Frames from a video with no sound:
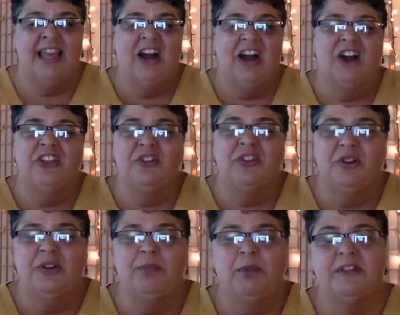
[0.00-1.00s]
Our
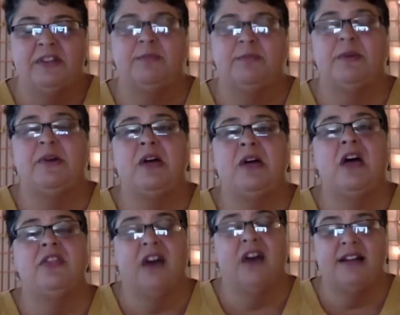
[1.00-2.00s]
third principle,
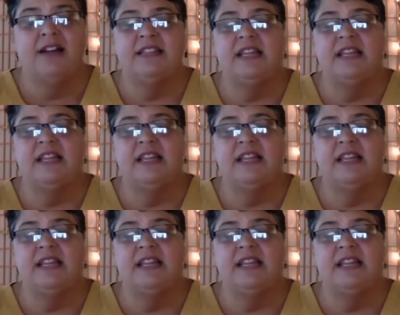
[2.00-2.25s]
thoughts